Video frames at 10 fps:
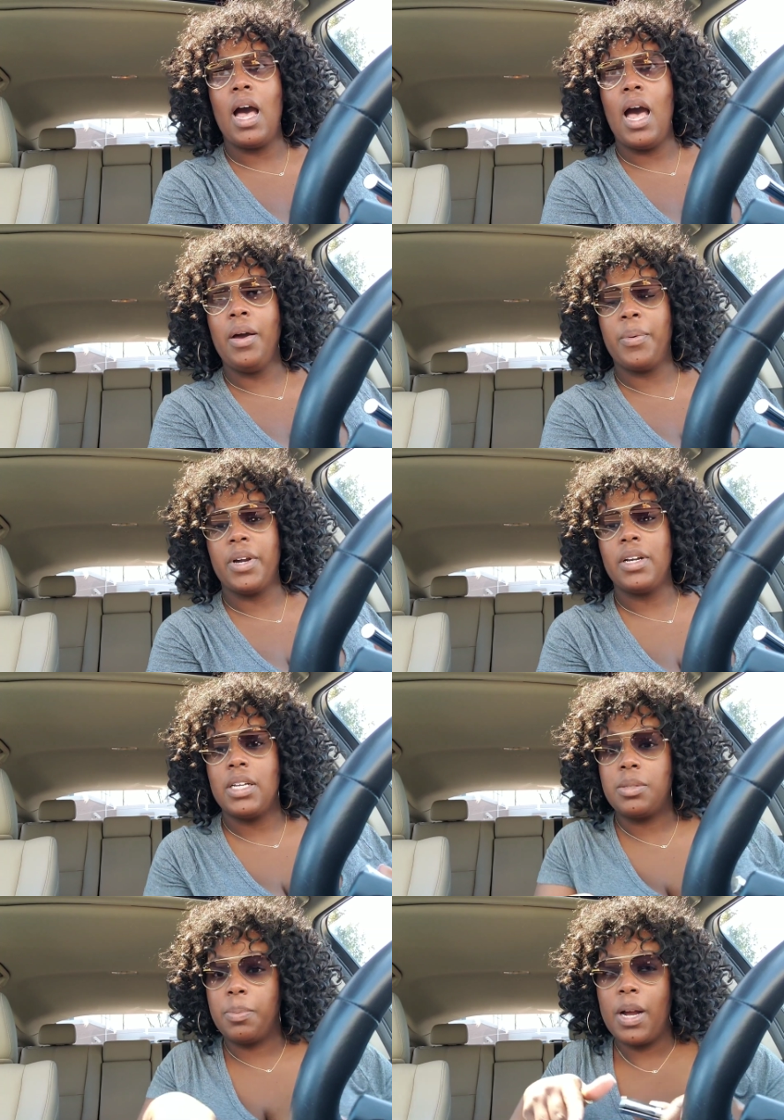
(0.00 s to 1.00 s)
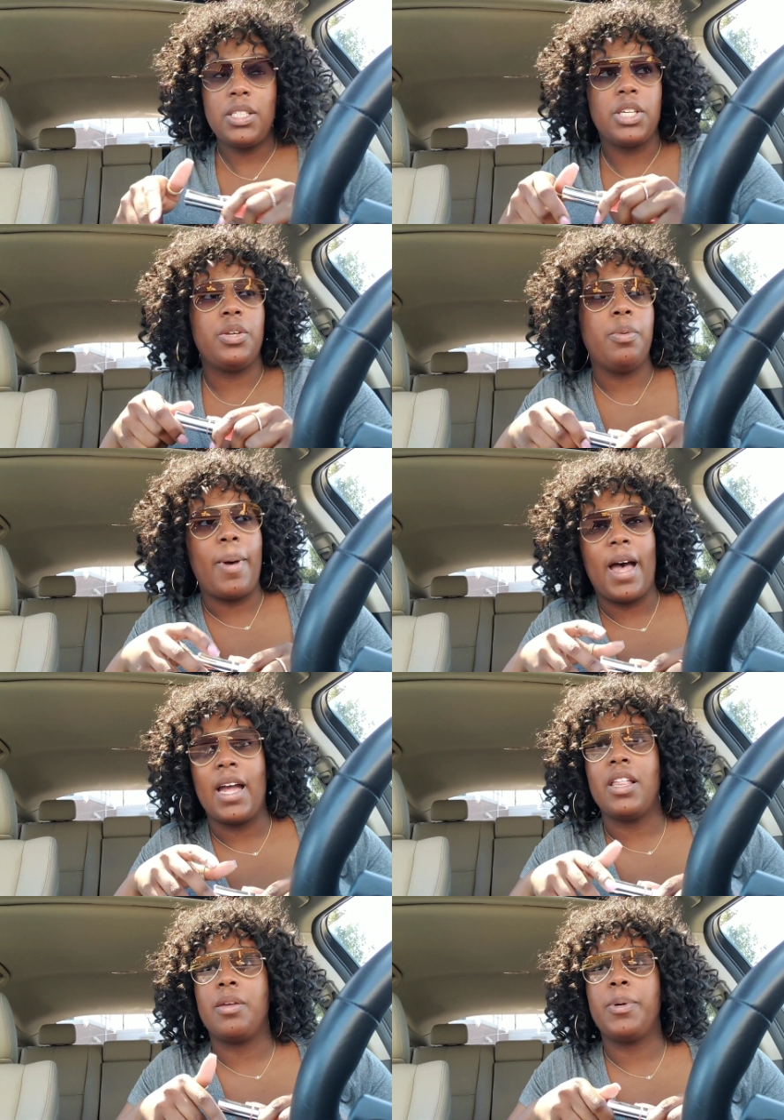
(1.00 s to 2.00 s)
Awkward is brought to you
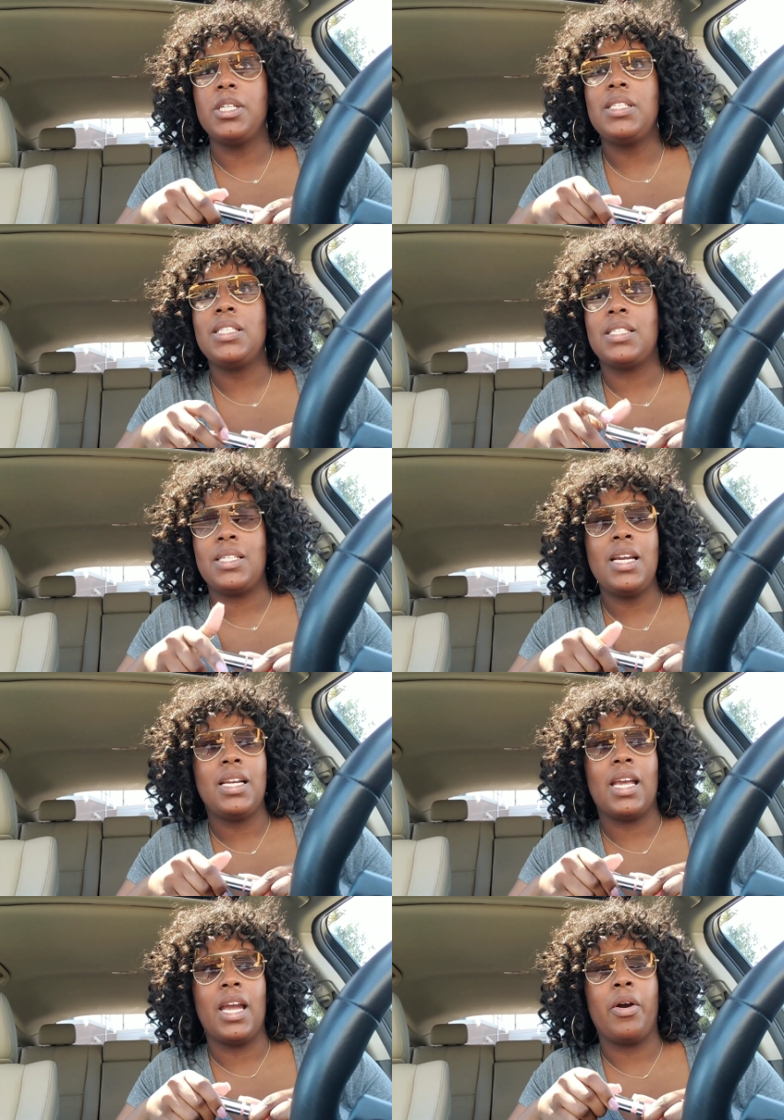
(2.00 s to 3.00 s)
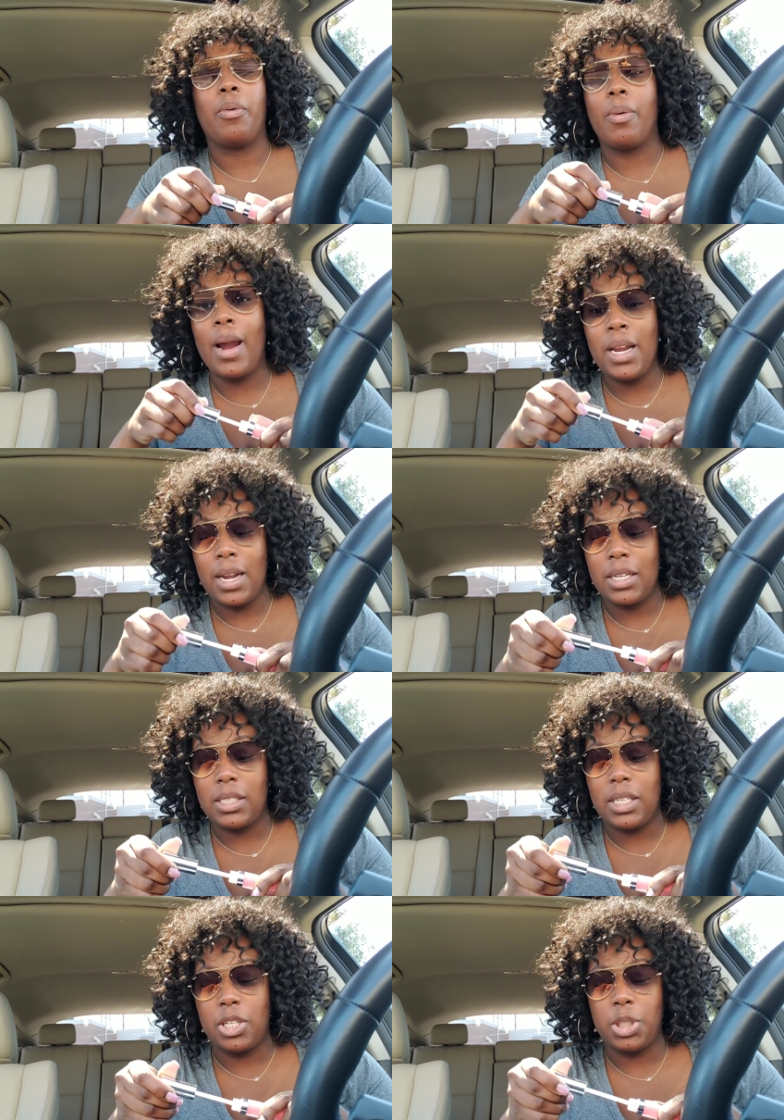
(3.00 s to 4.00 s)
by the person standing right
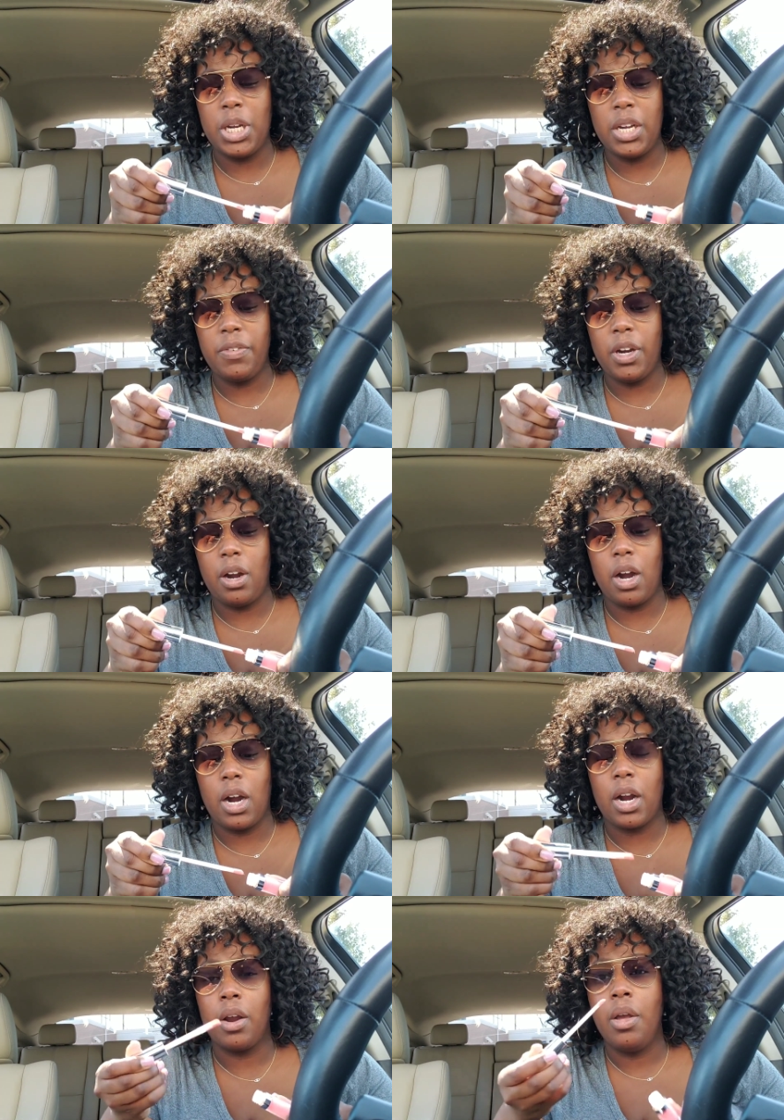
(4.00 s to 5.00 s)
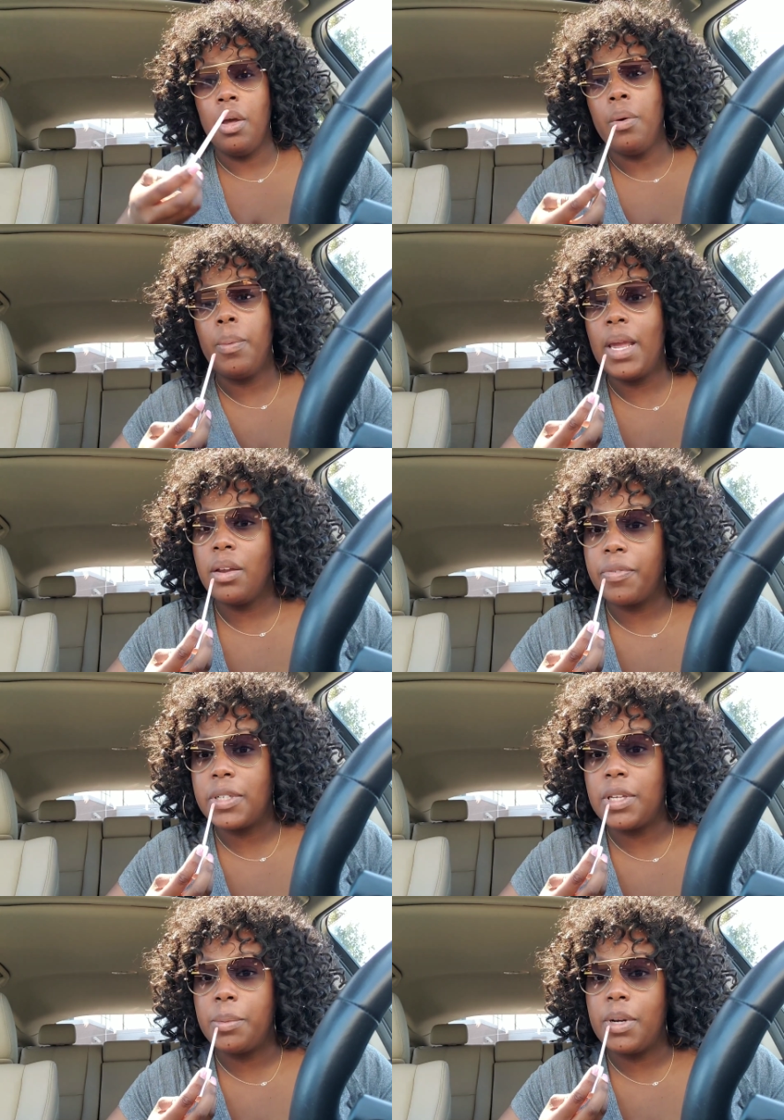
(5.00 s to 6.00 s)
next to the trunk of your car, waiting for
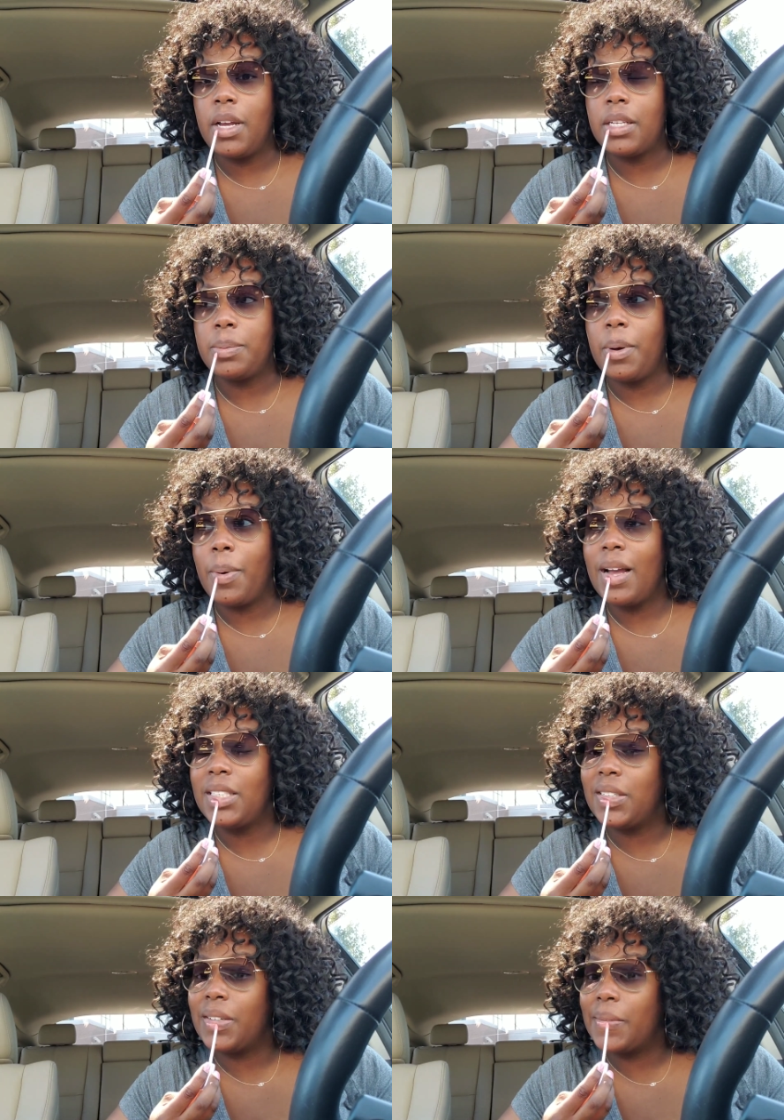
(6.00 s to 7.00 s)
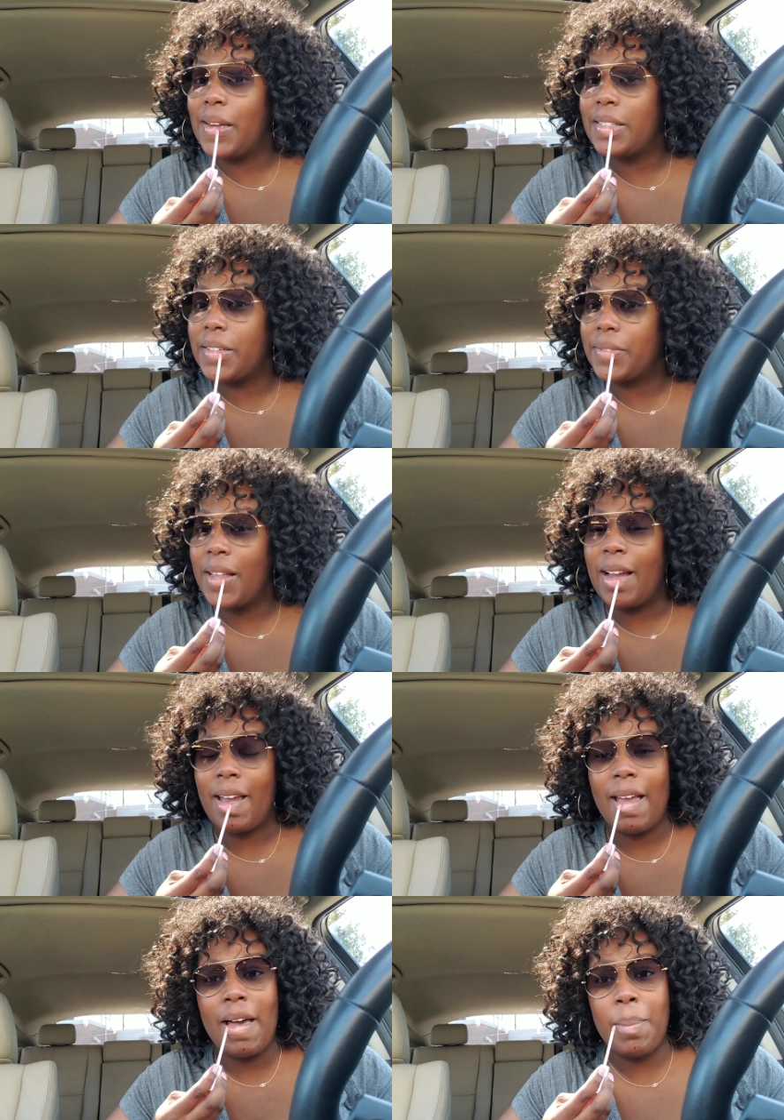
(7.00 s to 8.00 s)
someone else but watching you as you're
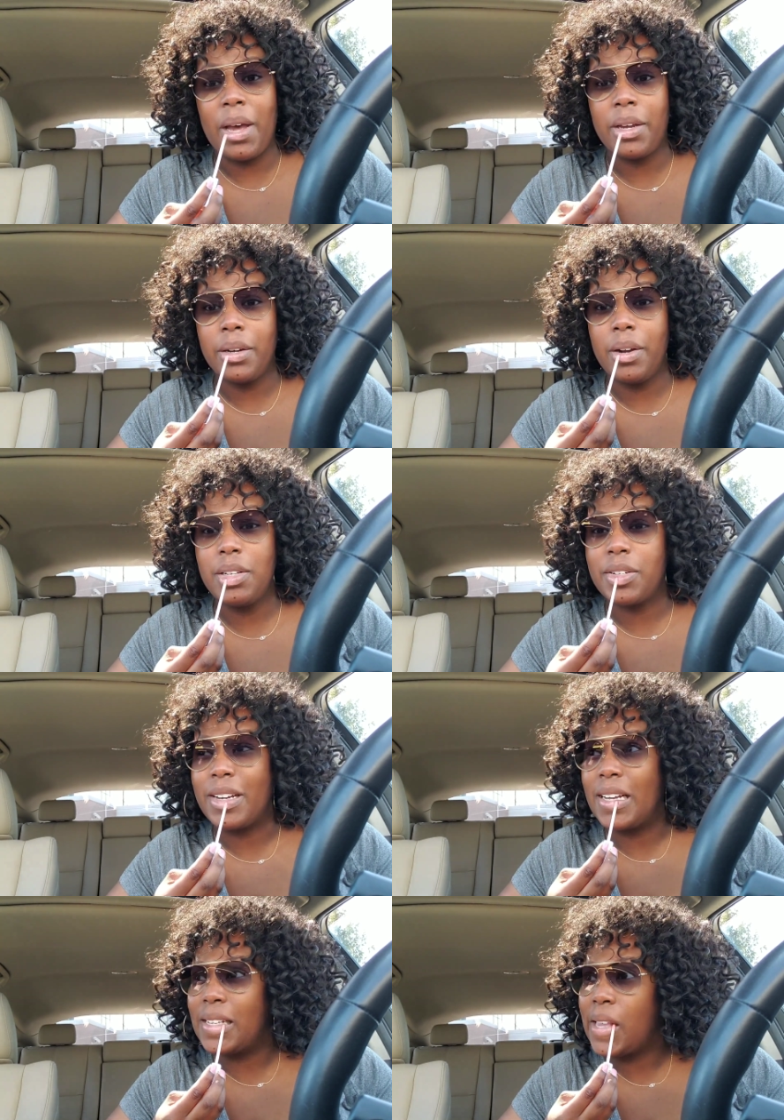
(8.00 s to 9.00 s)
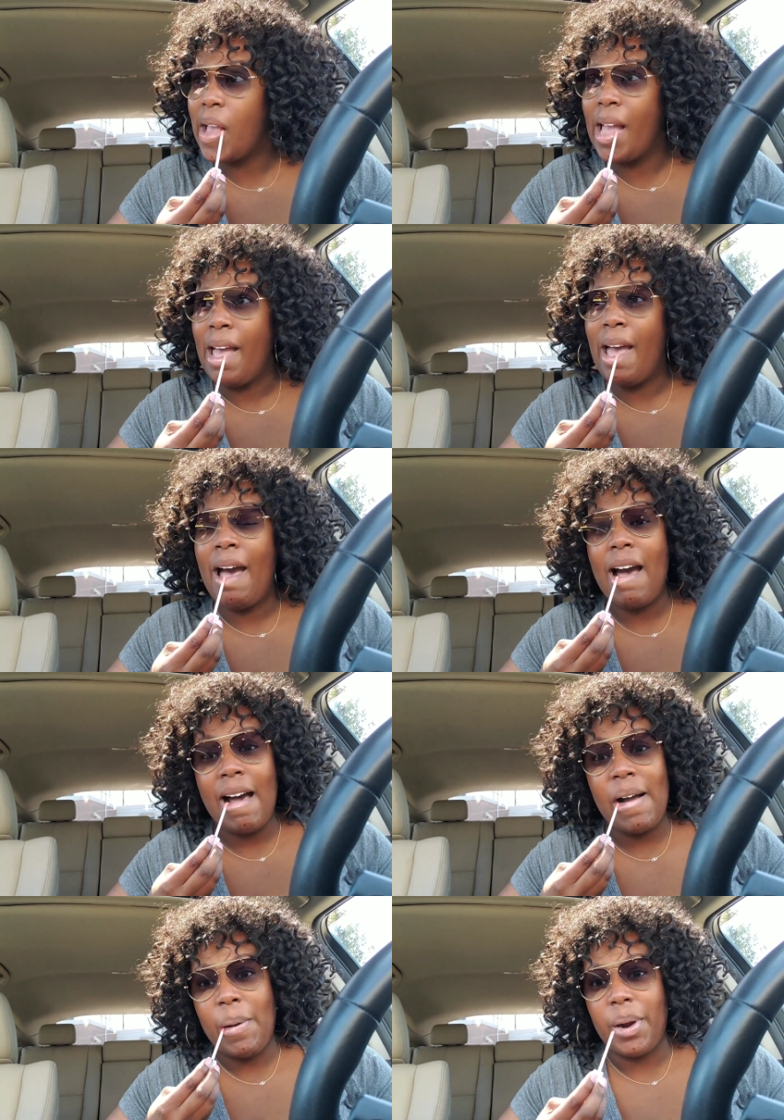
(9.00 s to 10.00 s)
vlogging about your groceries.
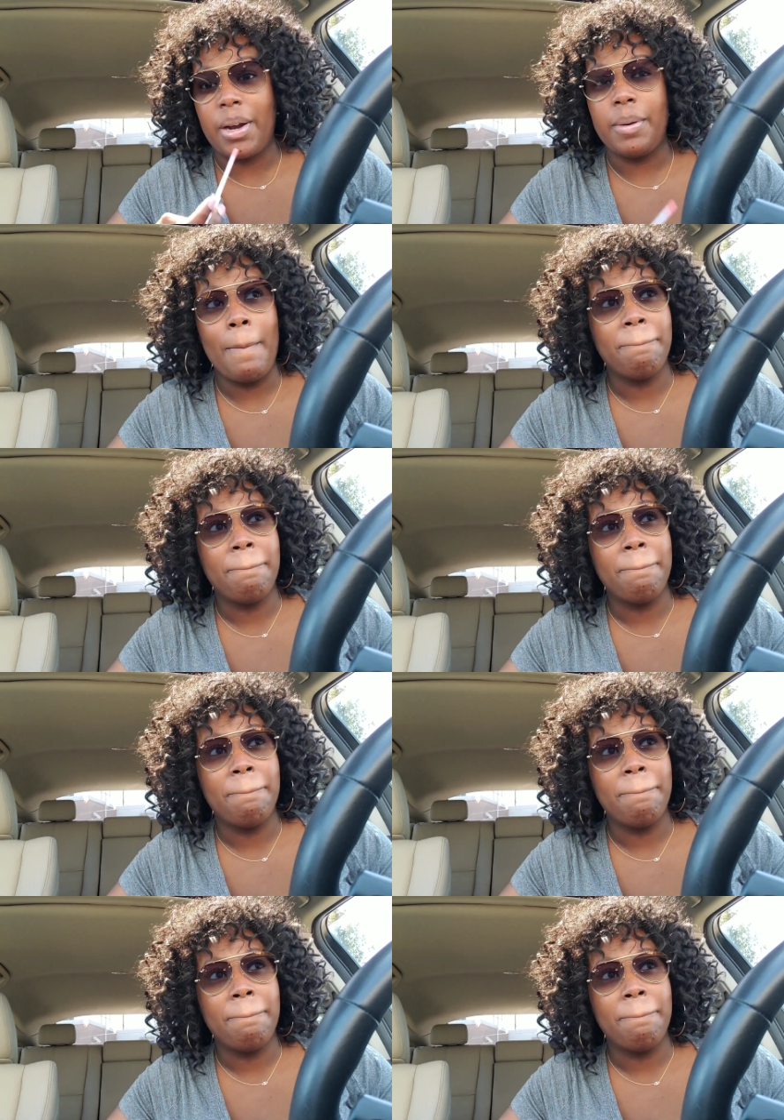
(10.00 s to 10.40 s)
Awkward.